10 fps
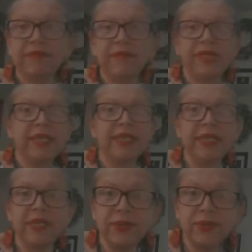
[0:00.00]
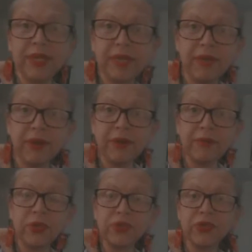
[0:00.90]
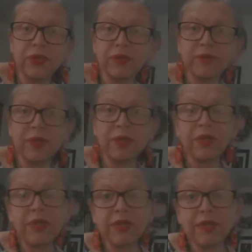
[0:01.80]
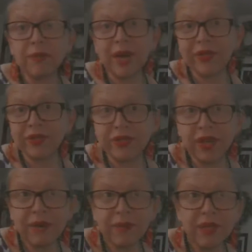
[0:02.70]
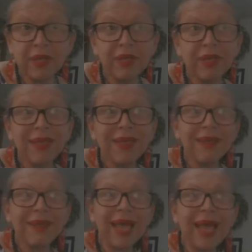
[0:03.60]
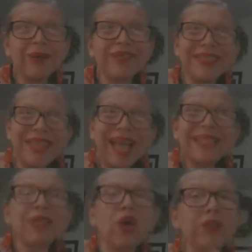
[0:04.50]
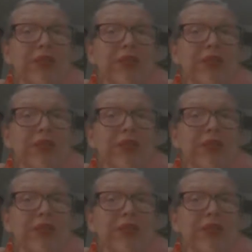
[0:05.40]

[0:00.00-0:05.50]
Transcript: they did to the most honorable Marcus Garvey. Now that's on the